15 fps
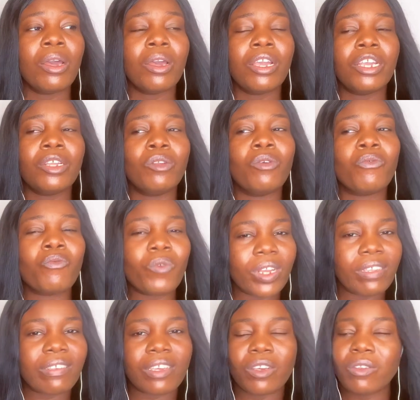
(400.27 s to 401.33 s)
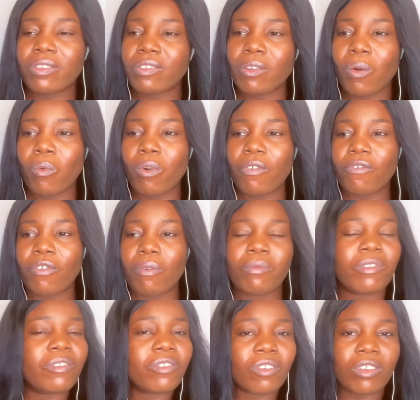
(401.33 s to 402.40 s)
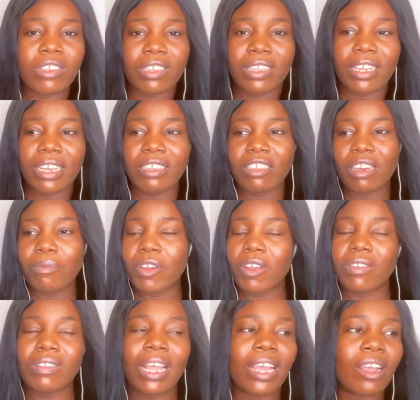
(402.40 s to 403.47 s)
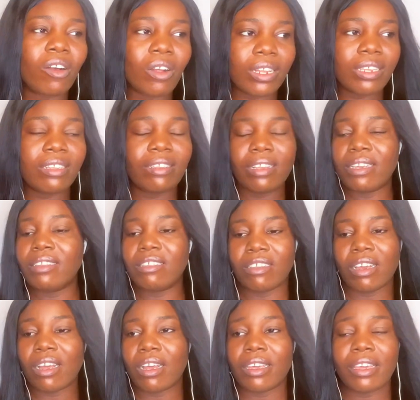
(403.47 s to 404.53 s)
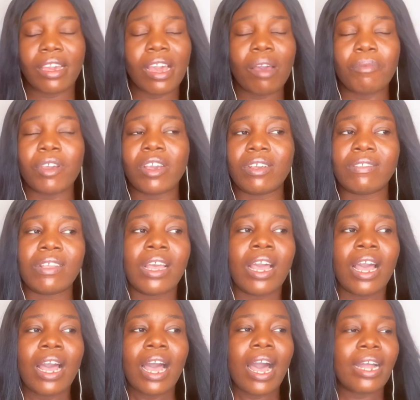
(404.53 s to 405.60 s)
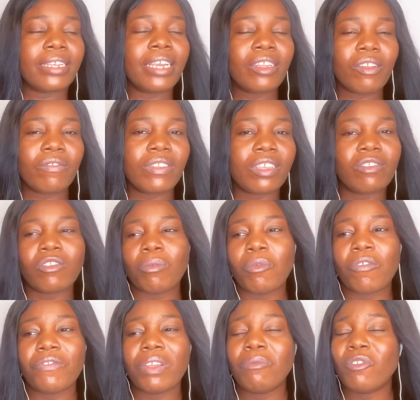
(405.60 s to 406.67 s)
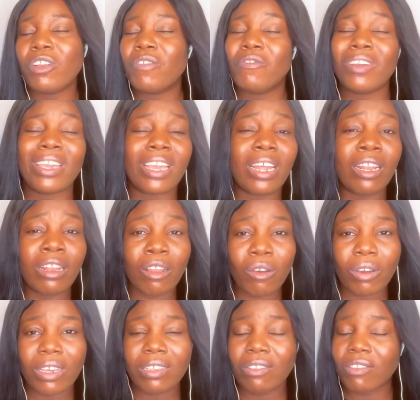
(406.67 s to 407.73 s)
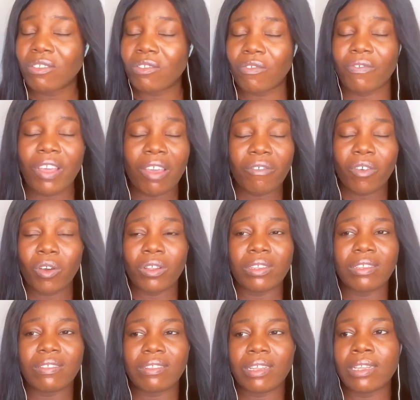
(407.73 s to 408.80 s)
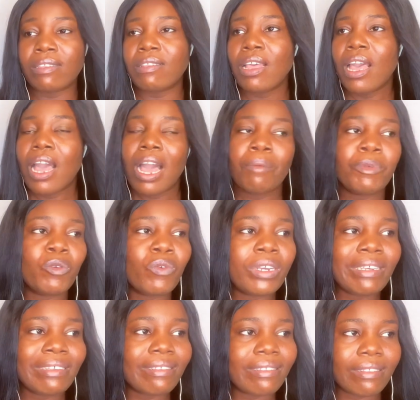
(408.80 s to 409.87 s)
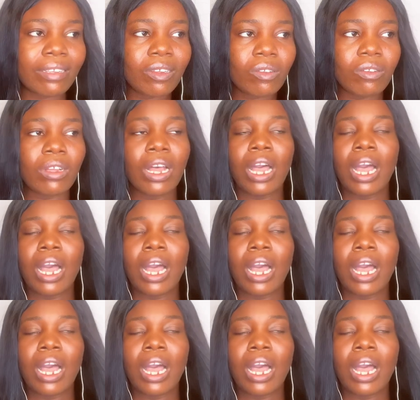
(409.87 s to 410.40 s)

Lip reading: you know, rescue someone from such danger, because I call it danger, yeah, because at the end of the day, some of them don't even get lucky to survive all these things. I mean, when you steal,